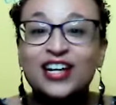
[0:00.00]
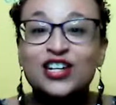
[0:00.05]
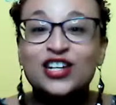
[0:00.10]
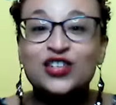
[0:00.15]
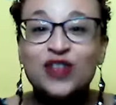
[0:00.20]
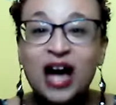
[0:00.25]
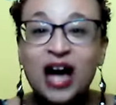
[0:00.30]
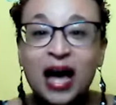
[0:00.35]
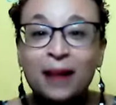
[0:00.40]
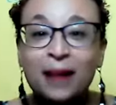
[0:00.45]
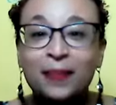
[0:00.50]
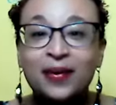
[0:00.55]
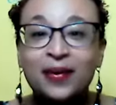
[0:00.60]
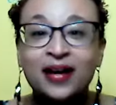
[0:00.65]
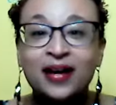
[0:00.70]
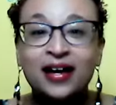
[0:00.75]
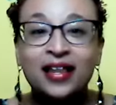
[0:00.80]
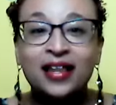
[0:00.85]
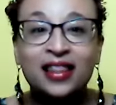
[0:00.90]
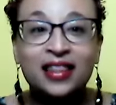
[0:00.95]
Drop
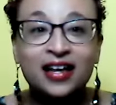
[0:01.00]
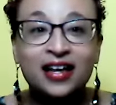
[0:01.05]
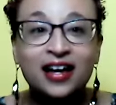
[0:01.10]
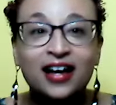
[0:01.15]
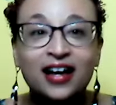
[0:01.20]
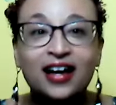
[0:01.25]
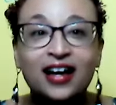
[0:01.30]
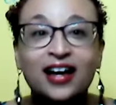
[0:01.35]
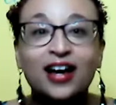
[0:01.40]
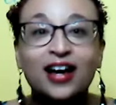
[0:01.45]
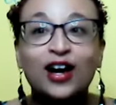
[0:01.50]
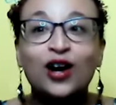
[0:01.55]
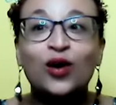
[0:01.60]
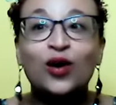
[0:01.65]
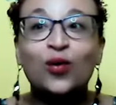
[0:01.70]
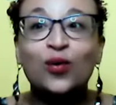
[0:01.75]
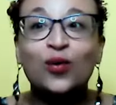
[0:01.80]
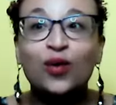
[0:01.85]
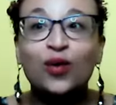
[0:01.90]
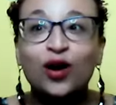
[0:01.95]
the
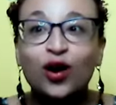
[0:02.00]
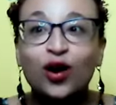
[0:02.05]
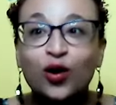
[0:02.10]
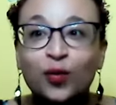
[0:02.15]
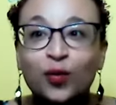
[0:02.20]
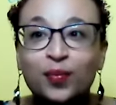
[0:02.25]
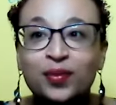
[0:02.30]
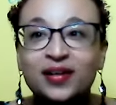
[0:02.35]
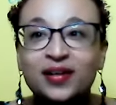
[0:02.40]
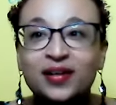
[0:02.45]
rope.